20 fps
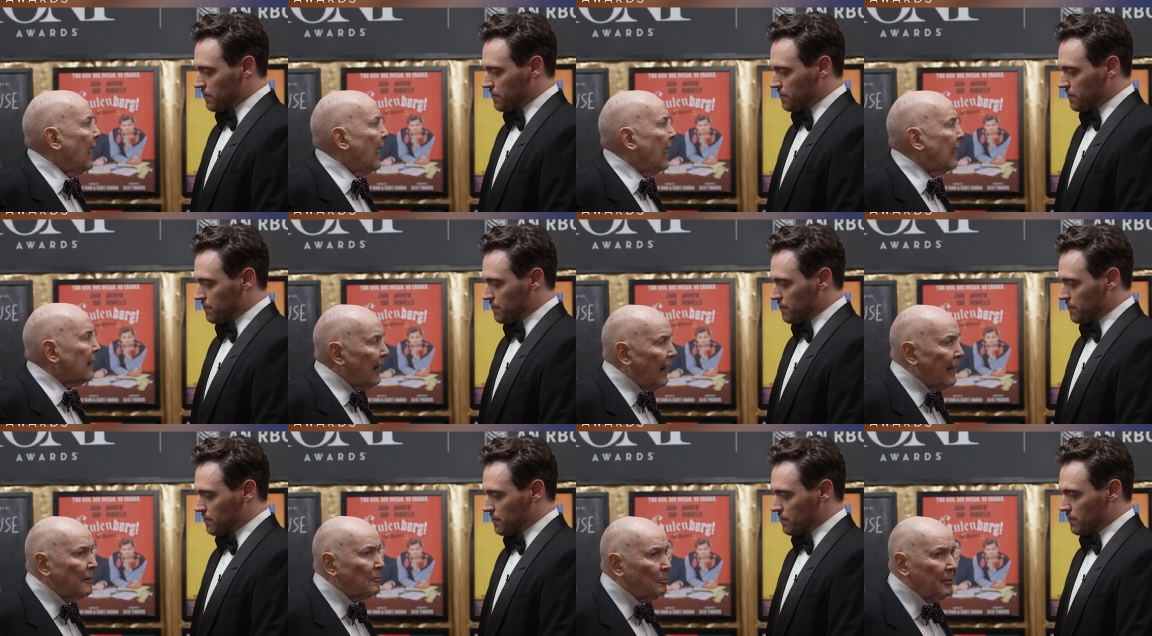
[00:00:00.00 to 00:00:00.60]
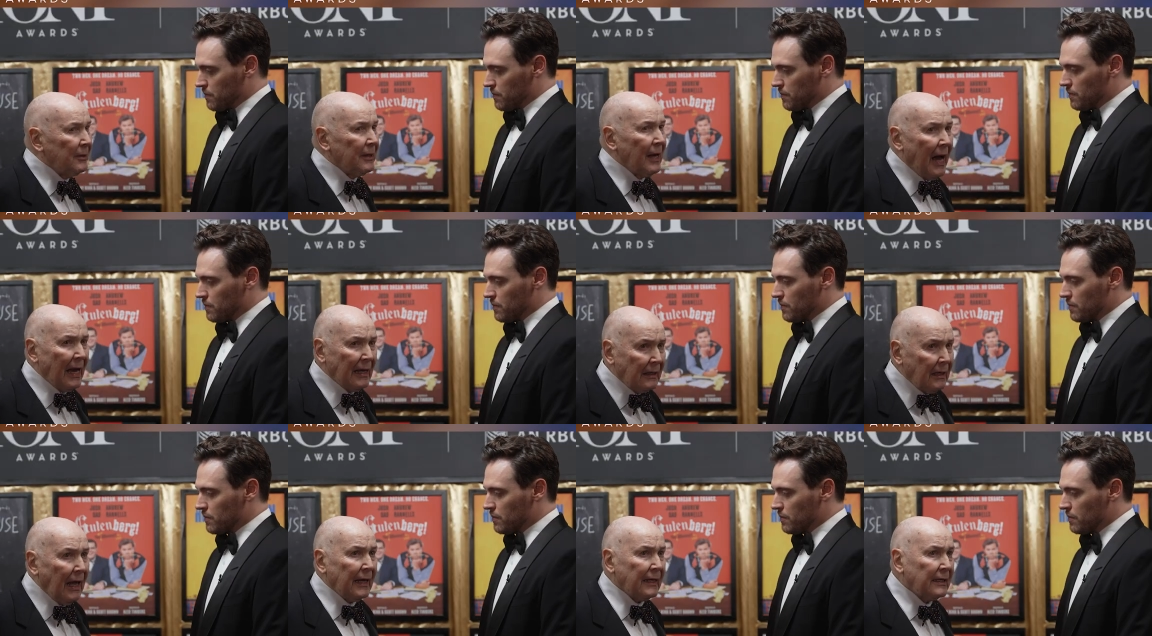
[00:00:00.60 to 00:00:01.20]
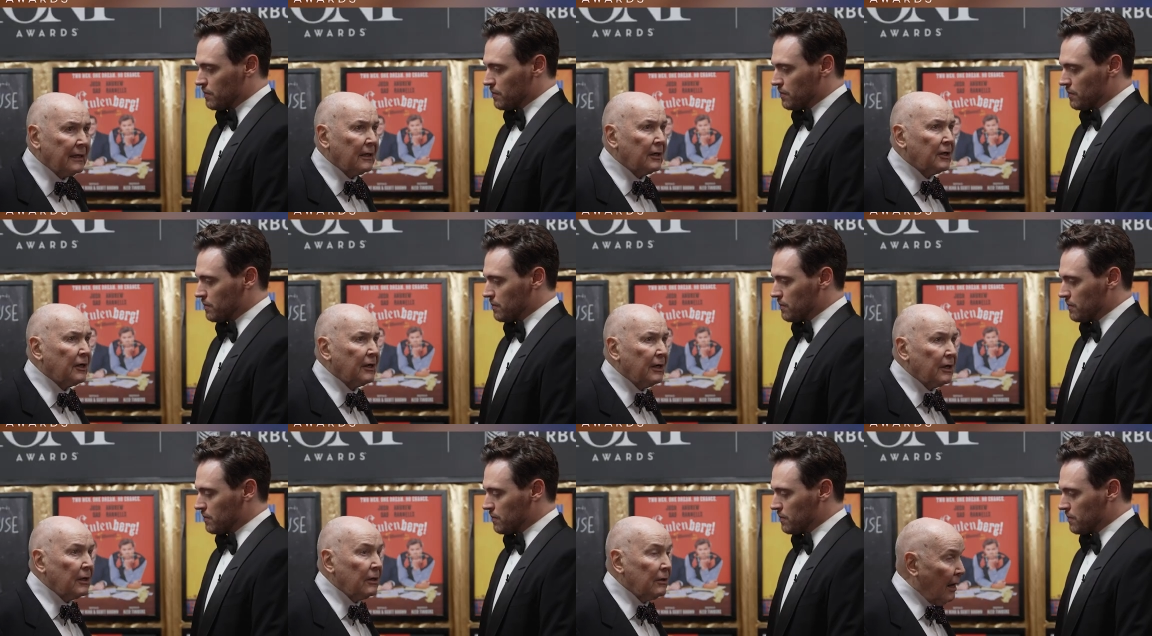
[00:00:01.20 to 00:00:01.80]
Speaker 1: I like, I like
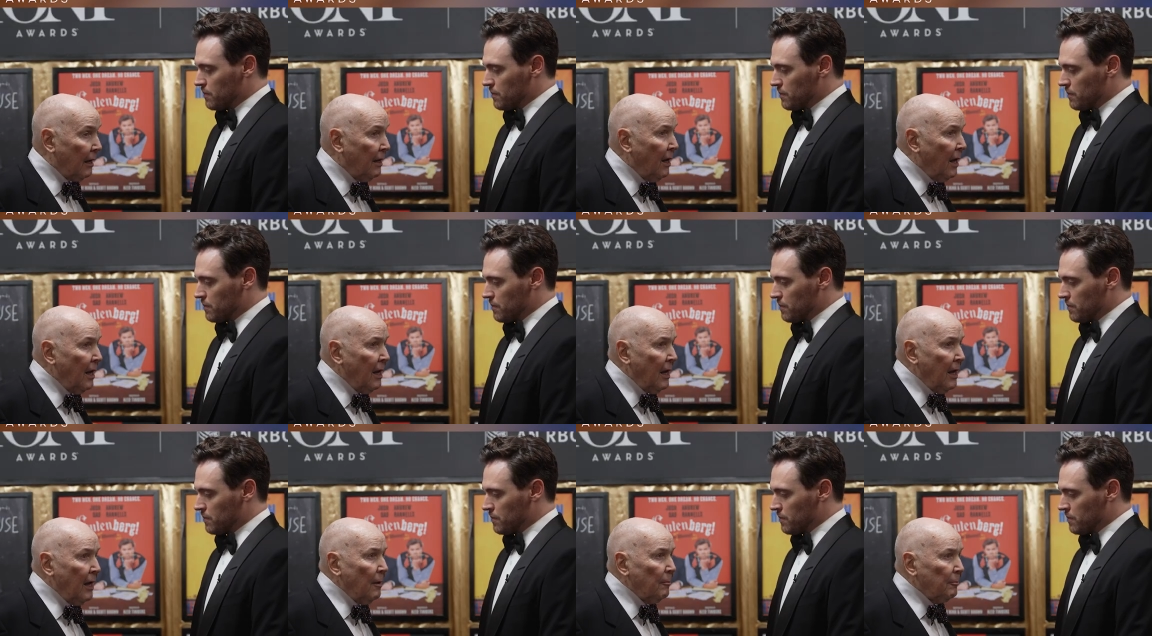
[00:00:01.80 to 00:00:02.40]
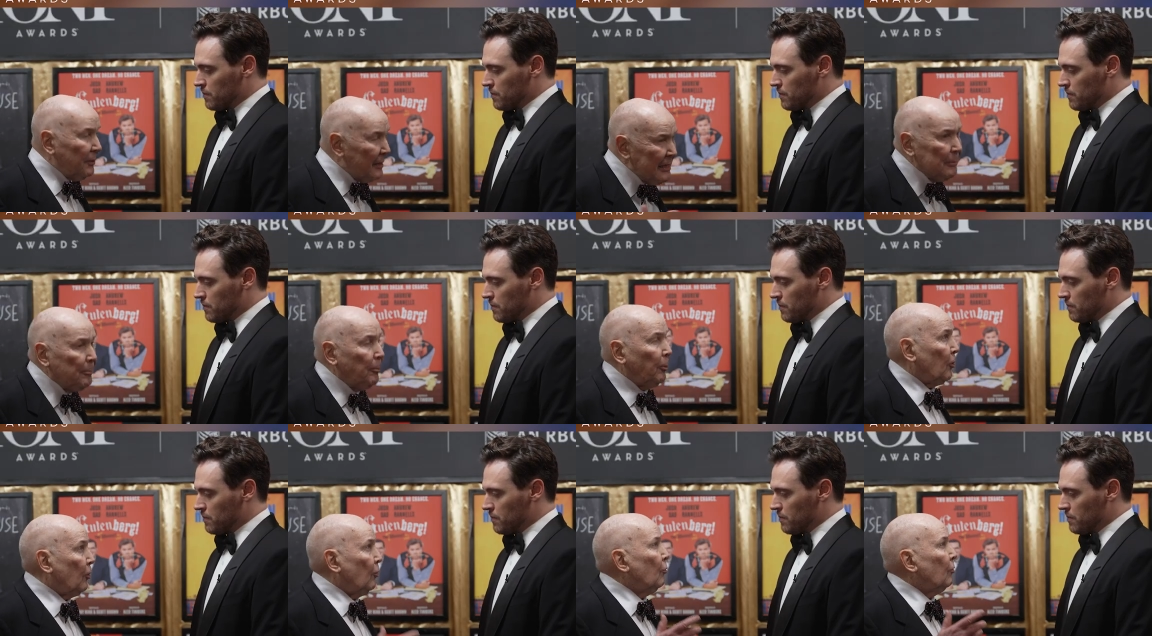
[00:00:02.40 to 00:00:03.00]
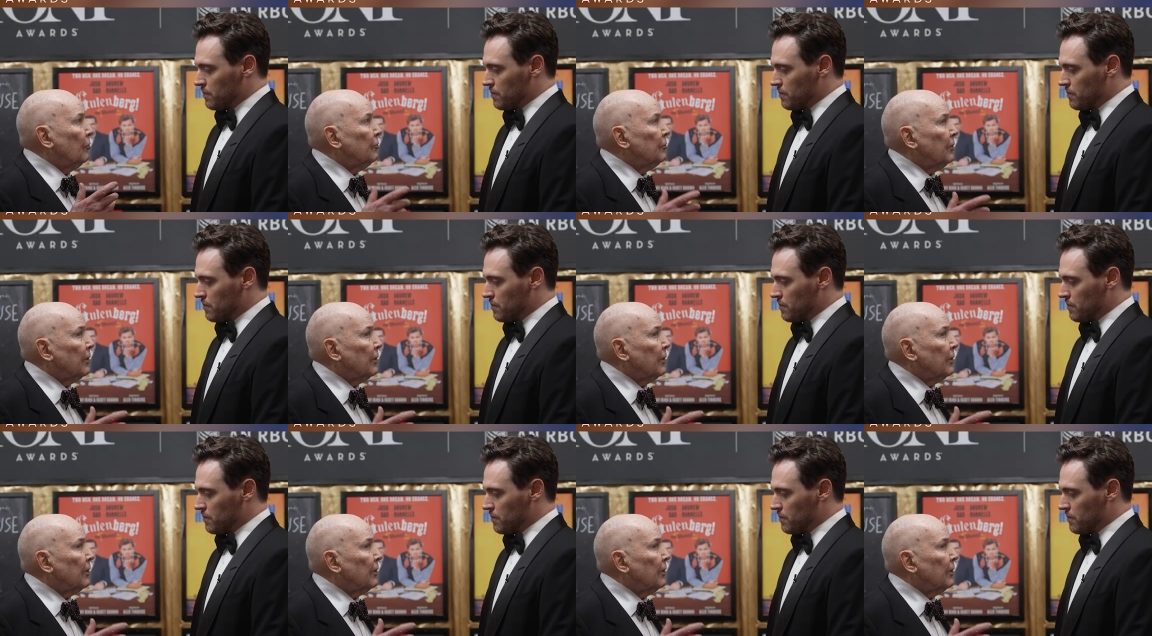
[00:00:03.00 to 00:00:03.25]
people.